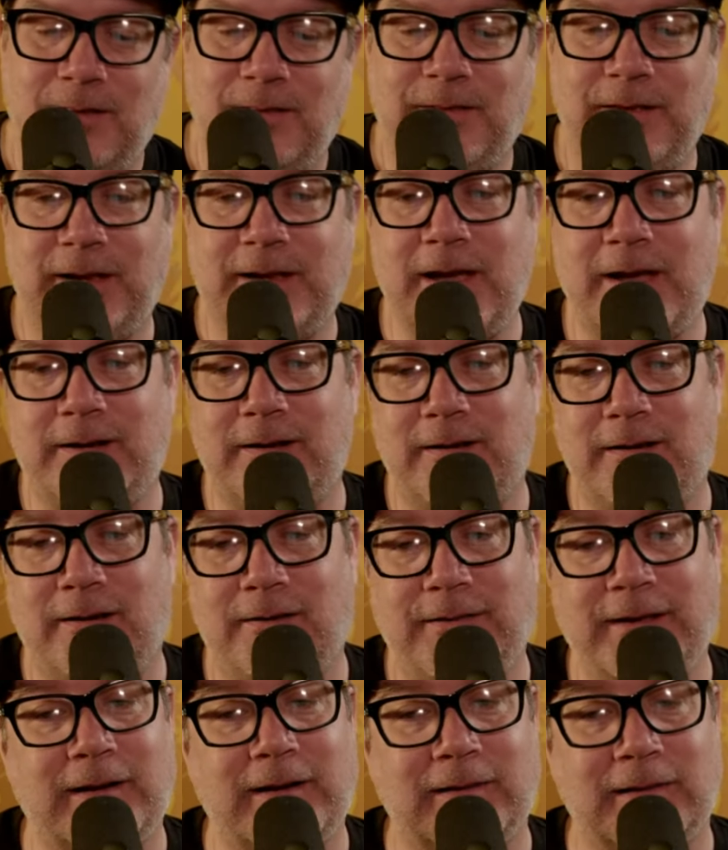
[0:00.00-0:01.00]
They got
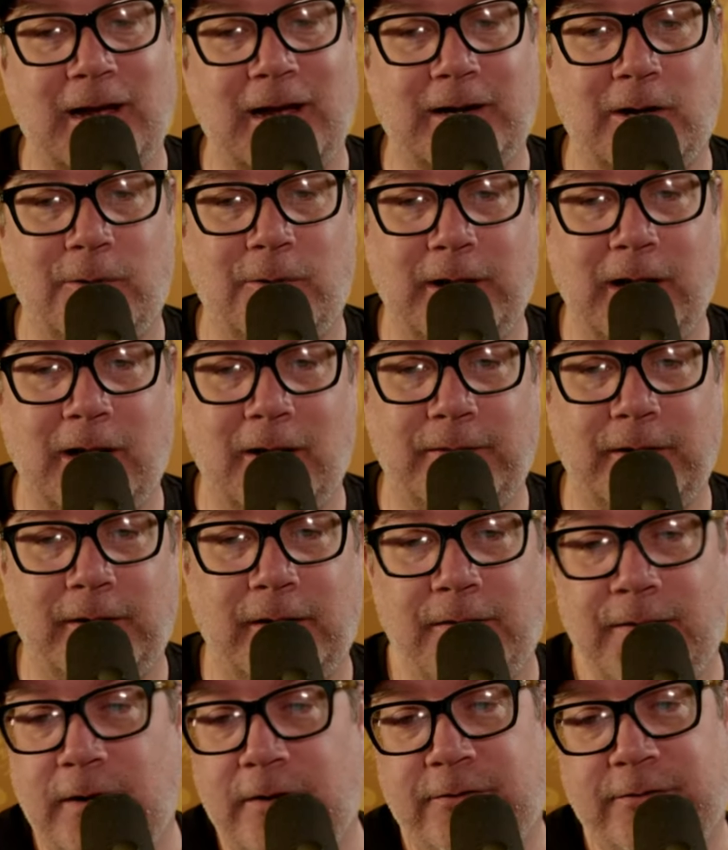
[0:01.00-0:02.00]
a lot going on there.
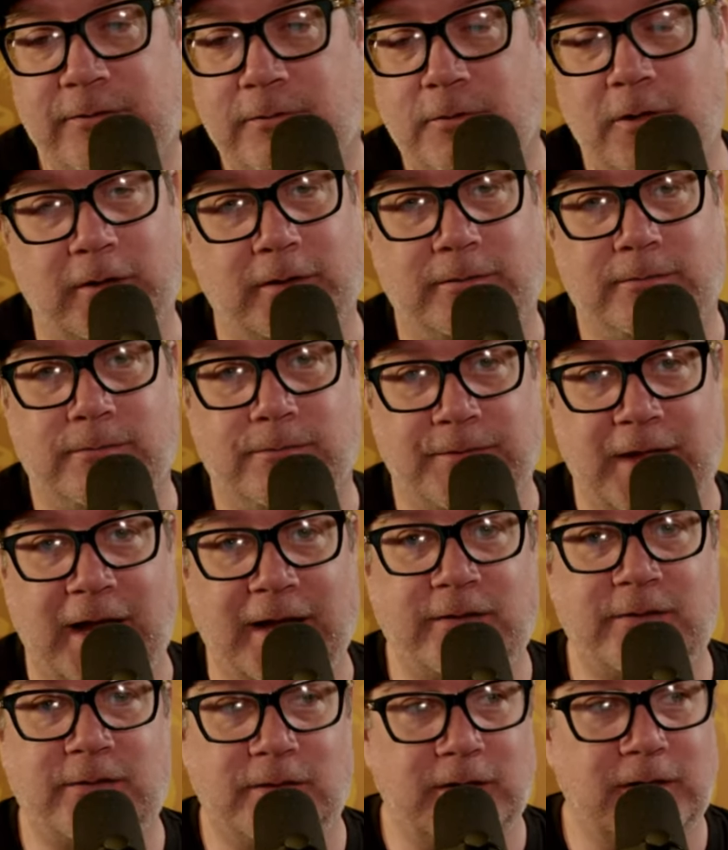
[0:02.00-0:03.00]
And there's, look,
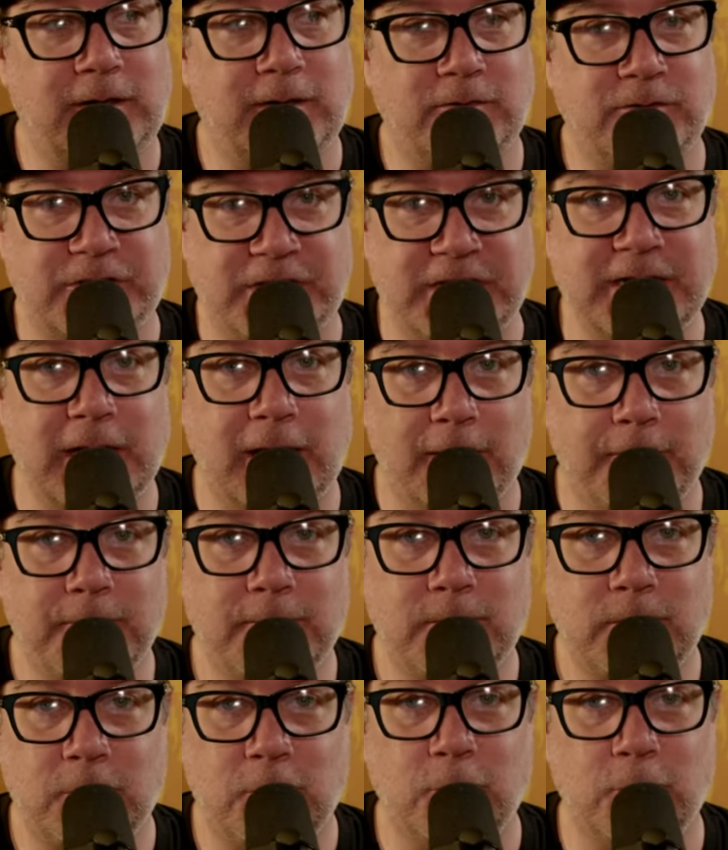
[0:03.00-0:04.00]
that's a
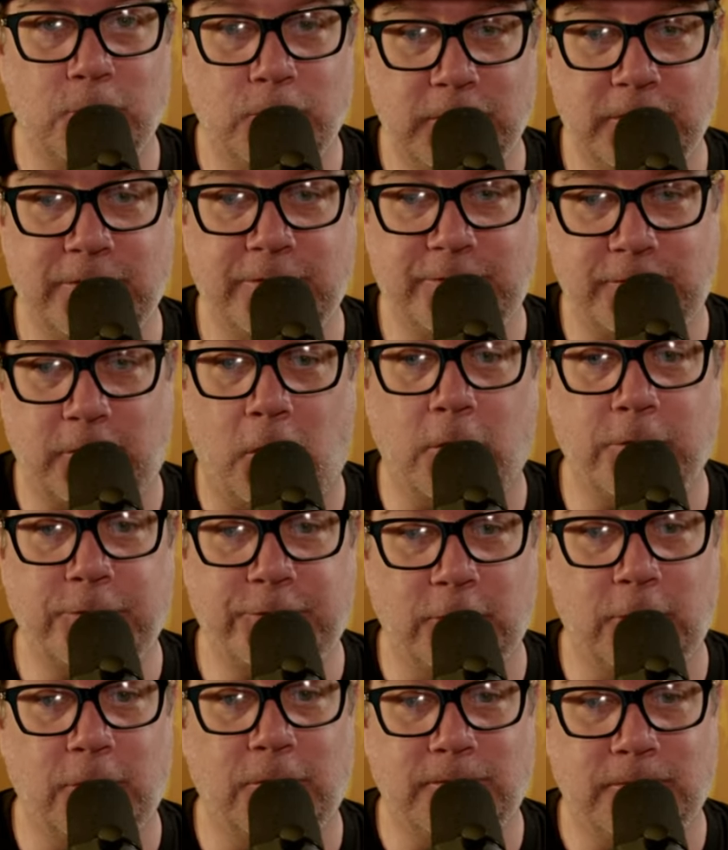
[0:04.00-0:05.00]
GM who is
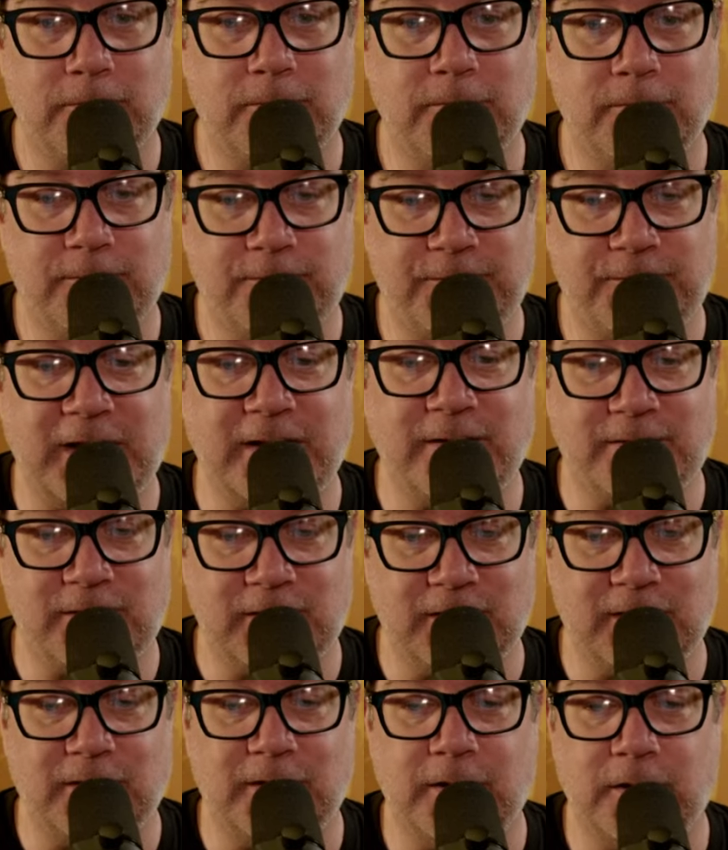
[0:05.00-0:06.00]
also
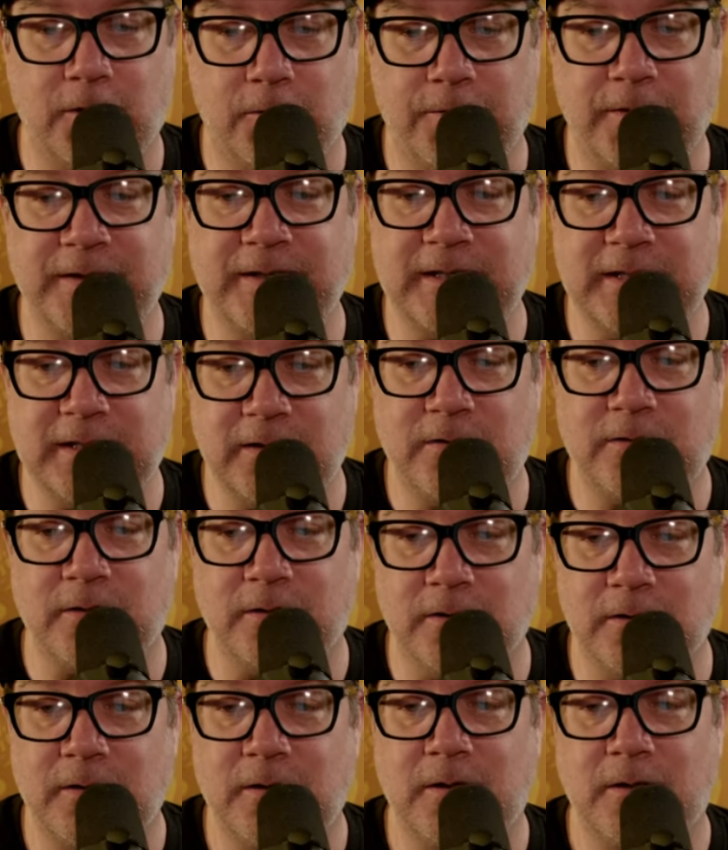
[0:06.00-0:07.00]
facing, you know, the need
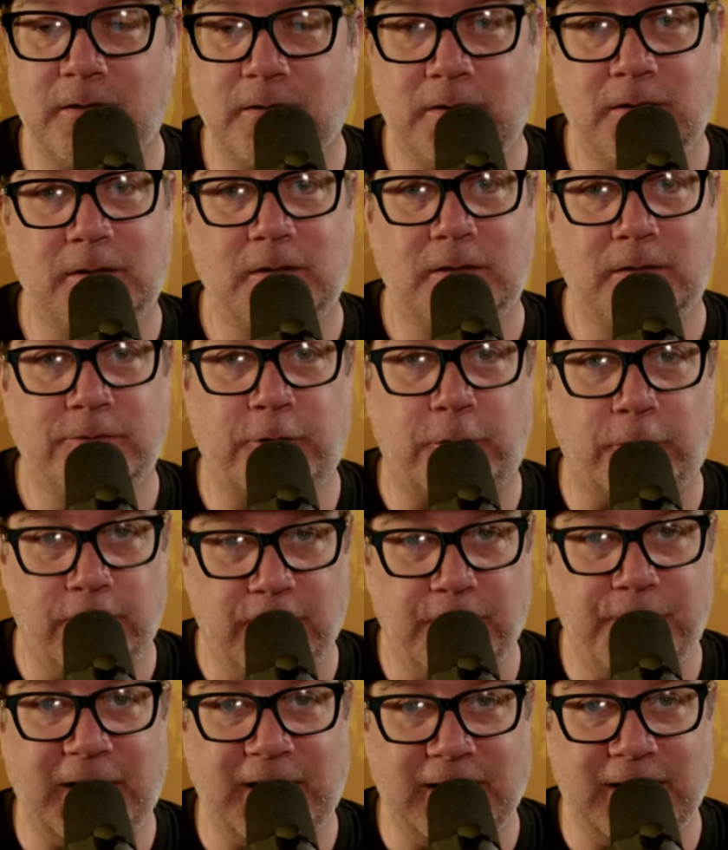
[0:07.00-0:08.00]
to turn
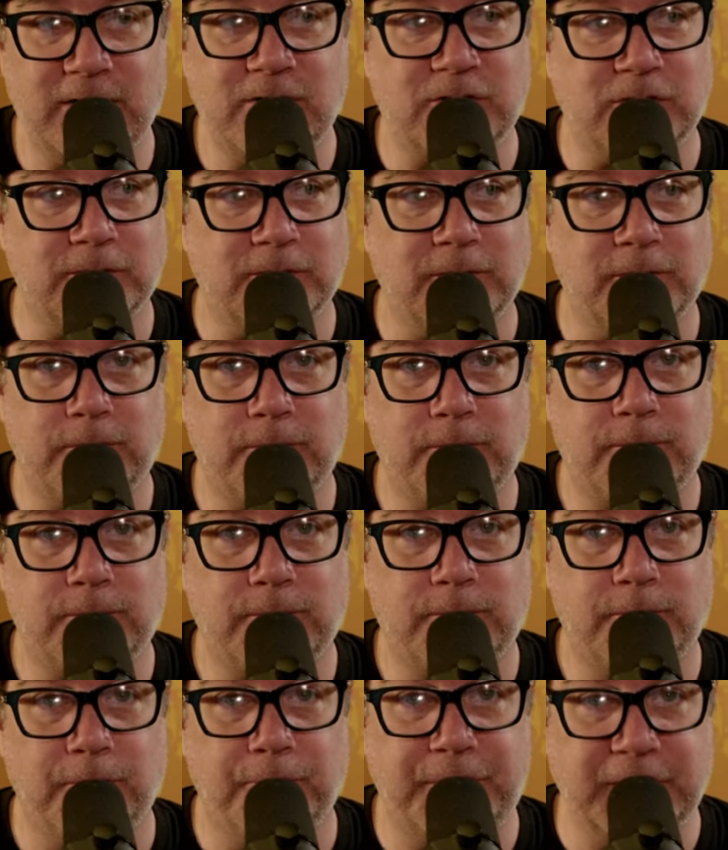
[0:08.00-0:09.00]
the page and
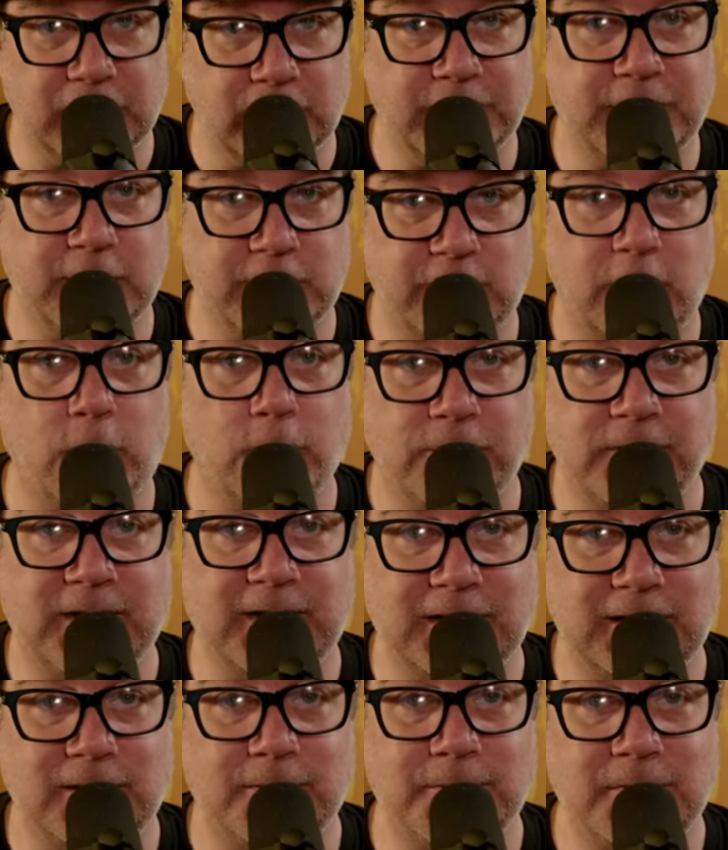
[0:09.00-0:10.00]
build his own
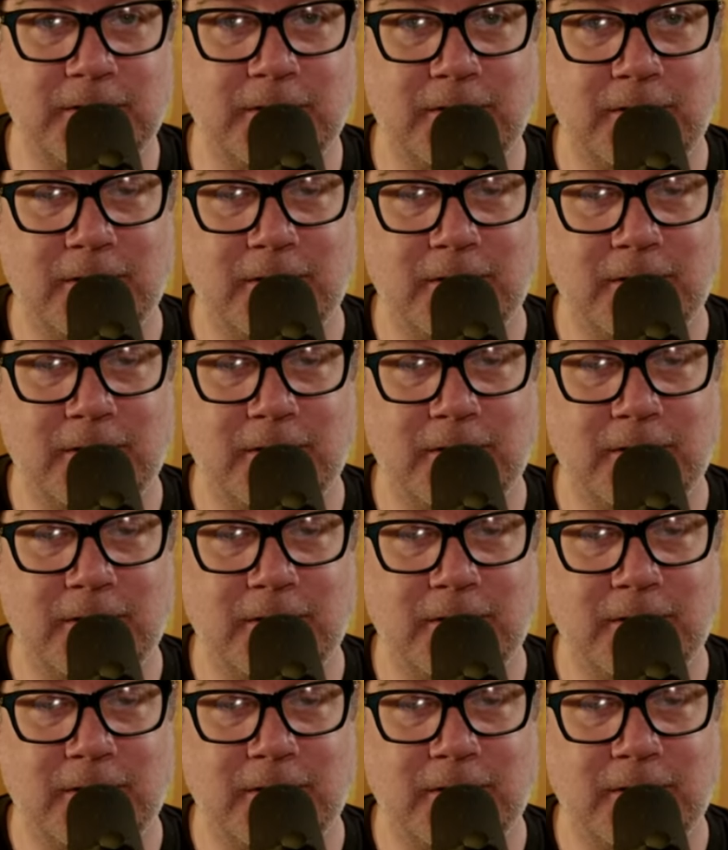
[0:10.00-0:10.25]
team.